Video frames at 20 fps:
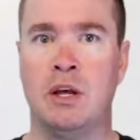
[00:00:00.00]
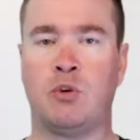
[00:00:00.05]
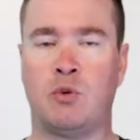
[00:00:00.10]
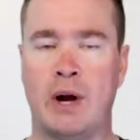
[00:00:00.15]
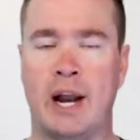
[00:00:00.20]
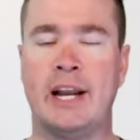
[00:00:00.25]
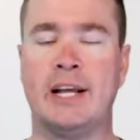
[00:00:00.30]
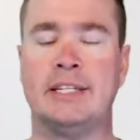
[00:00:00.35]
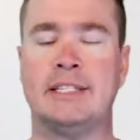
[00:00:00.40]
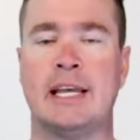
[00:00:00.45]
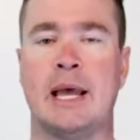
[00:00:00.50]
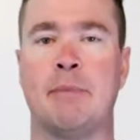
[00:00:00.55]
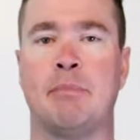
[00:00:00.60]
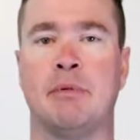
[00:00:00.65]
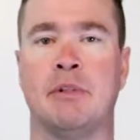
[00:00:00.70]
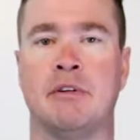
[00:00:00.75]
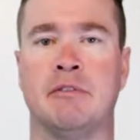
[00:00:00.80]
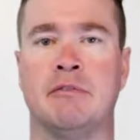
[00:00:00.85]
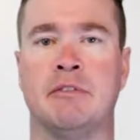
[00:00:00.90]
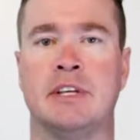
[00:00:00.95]
Great
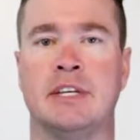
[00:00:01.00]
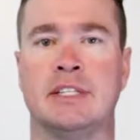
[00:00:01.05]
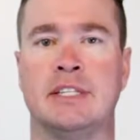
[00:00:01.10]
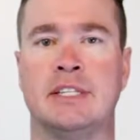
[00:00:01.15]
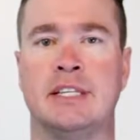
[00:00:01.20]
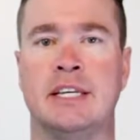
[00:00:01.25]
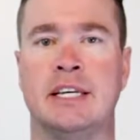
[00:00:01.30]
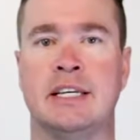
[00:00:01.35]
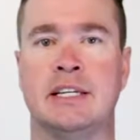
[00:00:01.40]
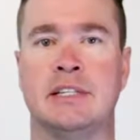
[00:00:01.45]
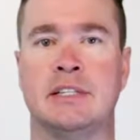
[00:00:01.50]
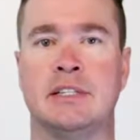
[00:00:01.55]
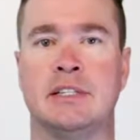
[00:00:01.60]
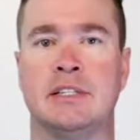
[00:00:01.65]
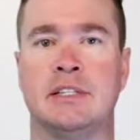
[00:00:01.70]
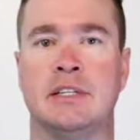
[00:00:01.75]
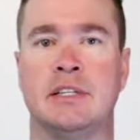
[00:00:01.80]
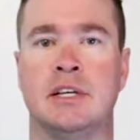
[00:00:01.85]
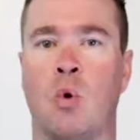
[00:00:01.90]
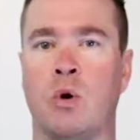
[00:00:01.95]
example of this
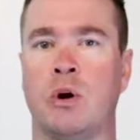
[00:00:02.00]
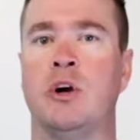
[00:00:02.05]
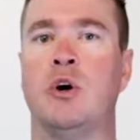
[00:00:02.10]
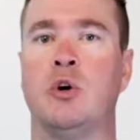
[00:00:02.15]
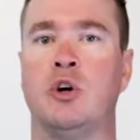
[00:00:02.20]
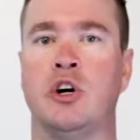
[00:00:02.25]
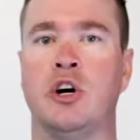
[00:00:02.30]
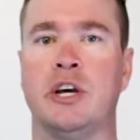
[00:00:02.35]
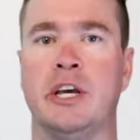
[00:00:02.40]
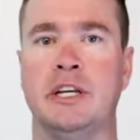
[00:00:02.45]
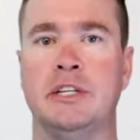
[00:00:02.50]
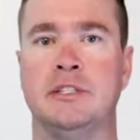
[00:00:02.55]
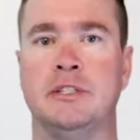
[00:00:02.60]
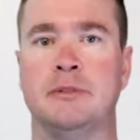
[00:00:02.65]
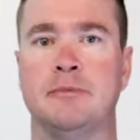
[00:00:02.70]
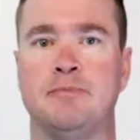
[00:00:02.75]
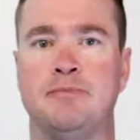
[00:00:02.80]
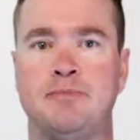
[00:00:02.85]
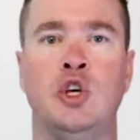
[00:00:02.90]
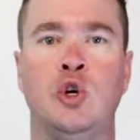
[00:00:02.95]
is Oreo
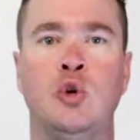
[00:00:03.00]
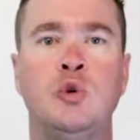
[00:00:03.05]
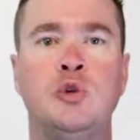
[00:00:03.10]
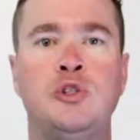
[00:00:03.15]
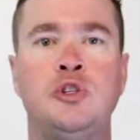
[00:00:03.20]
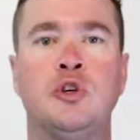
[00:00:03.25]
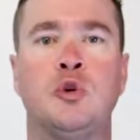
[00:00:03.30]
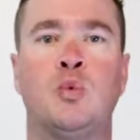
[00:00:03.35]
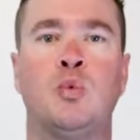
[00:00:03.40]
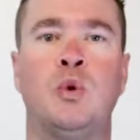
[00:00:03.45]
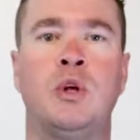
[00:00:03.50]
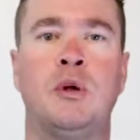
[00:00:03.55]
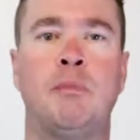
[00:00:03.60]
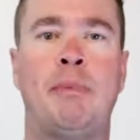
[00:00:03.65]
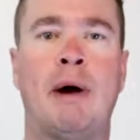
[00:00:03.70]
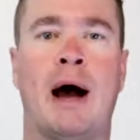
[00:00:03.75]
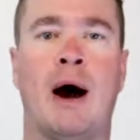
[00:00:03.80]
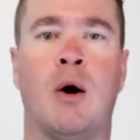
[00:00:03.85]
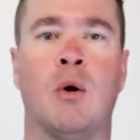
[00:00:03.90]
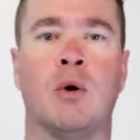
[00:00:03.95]
cookies. Use your
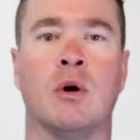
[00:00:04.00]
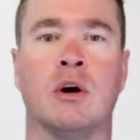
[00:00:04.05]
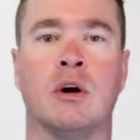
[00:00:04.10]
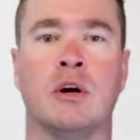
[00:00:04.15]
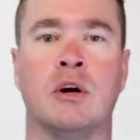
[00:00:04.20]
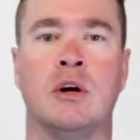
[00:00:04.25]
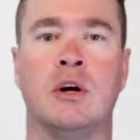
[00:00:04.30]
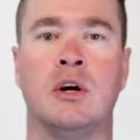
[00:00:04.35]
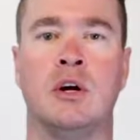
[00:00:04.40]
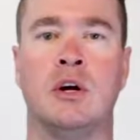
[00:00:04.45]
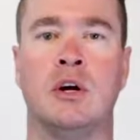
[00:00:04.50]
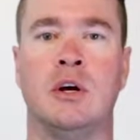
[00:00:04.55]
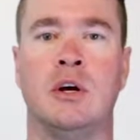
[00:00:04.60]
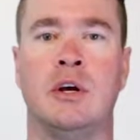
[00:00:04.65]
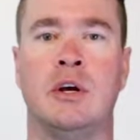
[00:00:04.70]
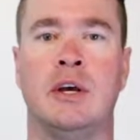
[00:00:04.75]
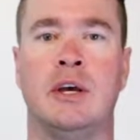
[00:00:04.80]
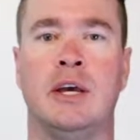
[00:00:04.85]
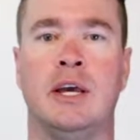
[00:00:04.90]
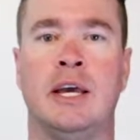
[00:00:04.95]
willpower
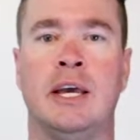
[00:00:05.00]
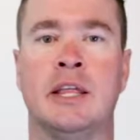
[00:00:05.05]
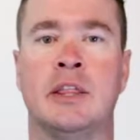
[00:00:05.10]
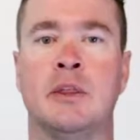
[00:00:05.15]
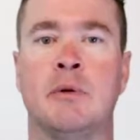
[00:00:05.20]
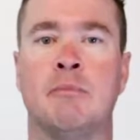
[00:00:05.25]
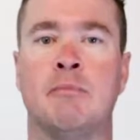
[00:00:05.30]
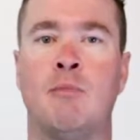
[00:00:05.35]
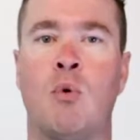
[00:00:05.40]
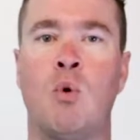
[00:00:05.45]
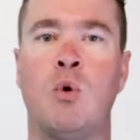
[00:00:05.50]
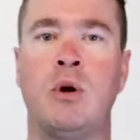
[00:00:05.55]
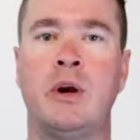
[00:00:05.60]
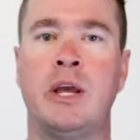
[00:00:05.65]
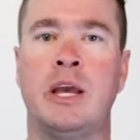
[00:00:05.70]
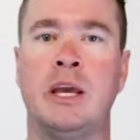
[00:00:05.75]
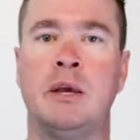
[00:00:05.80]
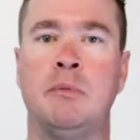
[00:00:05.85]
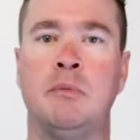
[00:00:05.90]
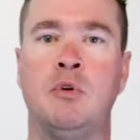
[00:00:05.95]
in the
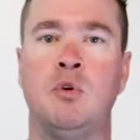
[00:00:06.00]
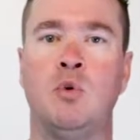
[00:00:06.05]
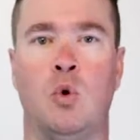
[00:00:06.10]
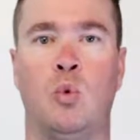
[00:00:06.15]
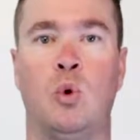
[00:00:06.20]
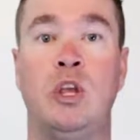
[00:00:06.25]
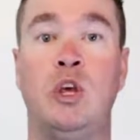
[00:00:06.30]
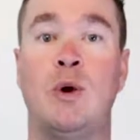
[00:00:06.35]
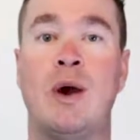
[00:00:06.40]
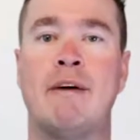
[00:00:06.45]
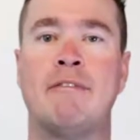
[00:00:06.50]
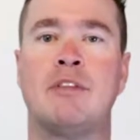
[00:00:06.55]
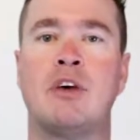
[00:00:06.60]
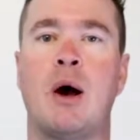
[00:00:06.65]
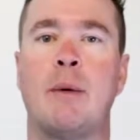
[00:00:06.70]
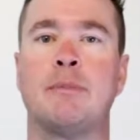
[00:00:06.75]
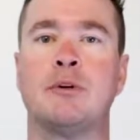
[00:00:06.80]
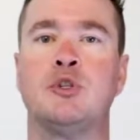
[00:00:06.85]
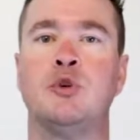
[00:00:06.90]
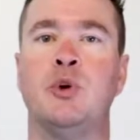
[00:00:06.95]
morning when you have the
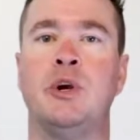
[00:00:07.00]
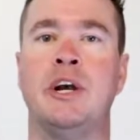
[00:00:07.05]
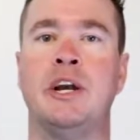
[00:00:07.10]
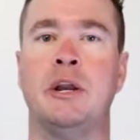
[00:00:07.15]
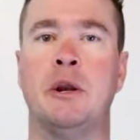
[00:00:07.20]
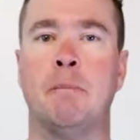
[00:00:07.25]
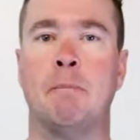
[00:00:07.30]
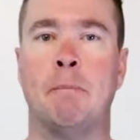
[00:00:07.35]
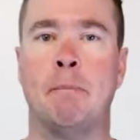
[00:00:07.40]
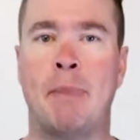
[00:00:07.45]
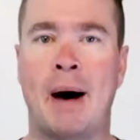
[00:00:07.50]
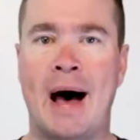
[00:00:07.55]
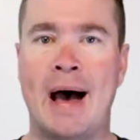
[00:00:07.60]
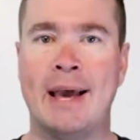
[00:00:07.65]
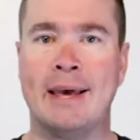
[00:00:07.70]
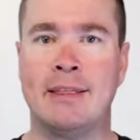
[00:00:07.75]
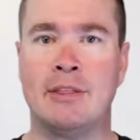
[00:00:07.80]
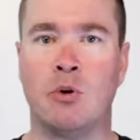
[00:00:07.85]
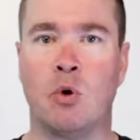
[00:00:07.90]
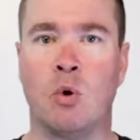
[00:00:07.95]
opportunity to
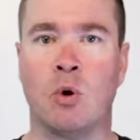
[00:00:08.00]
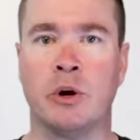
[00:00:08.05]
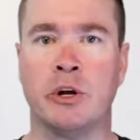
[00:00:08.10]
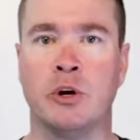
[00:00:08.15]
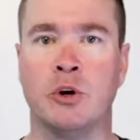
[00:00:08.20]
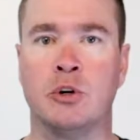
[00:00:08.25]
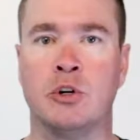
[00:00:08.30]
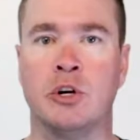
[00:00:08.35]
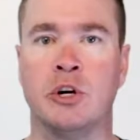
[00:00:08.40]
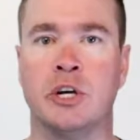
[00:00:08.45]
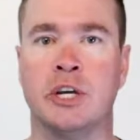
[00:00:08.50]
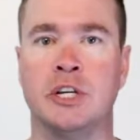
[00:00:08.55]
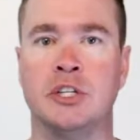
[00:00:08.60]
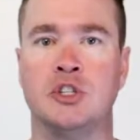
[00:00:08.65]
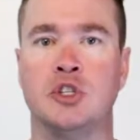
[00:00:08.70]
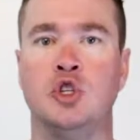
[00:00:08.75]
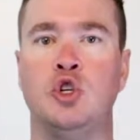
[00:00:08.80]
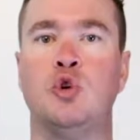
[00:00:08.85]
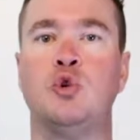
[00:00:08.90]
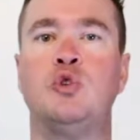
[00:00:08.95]
buy the Oreo
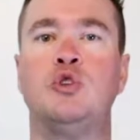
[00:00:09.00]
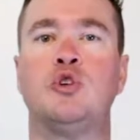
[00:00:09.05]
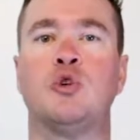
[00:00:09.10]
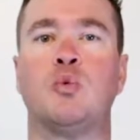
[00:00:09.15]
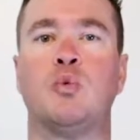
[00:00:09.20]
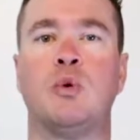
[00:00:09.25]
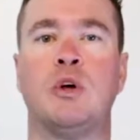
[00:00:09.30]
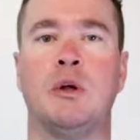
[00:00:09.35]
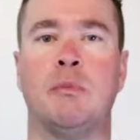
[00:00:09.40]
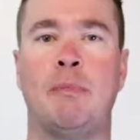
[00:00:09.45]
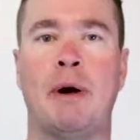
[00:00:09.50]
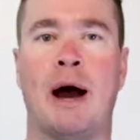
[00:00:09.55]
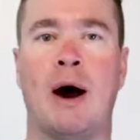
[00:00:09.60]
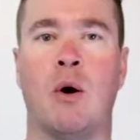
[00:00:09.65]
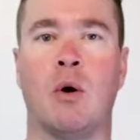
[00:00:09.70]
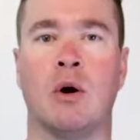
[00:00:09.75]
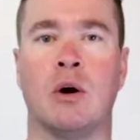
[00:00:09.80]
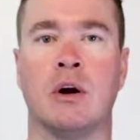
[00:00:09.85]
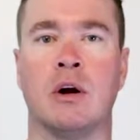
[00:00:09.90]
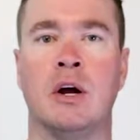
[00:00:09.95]
cookies. Use your
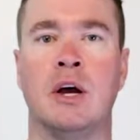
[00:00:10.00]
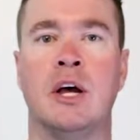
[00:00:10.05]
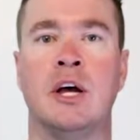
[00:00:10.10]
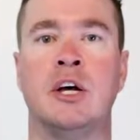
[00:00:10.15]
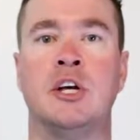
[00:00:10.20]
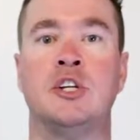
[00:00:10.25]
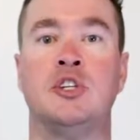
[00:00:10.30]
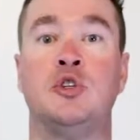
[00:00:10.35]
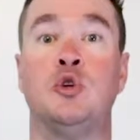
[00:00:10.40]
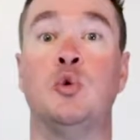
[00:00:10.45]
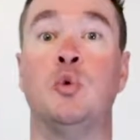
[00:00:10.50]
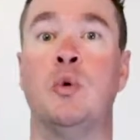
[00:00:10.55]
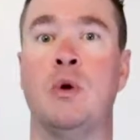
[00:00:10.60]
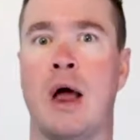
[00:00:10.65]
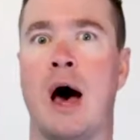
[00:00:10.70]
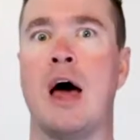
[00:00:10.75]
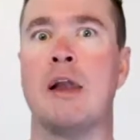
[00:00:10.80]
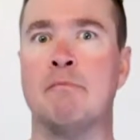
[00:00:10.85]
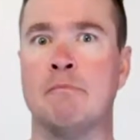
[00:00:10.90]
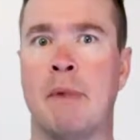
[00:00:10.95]
willpower to
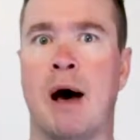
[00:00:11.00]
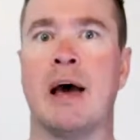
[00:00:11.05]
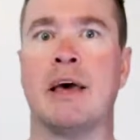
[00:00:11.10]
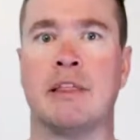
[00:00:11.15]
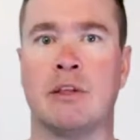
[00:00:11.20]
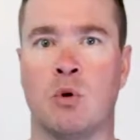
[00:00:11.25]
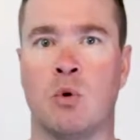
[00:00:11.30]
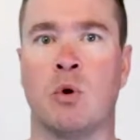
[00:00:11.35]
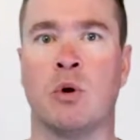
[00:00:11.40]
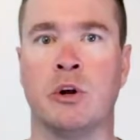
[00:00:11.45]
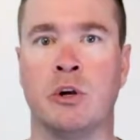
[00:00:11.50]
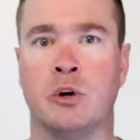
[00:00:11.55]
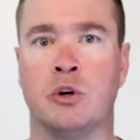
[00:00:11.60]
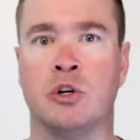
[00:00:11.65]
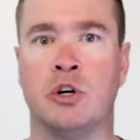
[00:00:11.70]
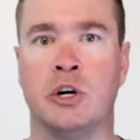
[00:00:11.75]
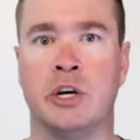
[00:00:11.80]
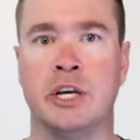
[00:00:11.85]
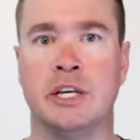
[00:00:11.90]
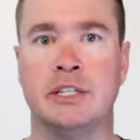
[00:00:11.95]
not buy the Oreo
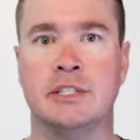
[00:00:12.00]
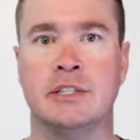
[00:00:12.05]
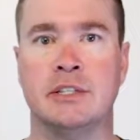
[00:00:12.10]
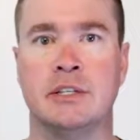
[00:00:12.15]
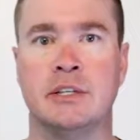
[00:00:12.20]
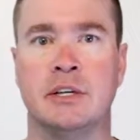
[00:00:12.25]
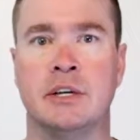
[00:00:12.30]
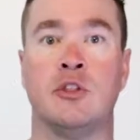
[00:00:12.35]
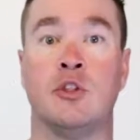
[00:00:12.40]
cookies.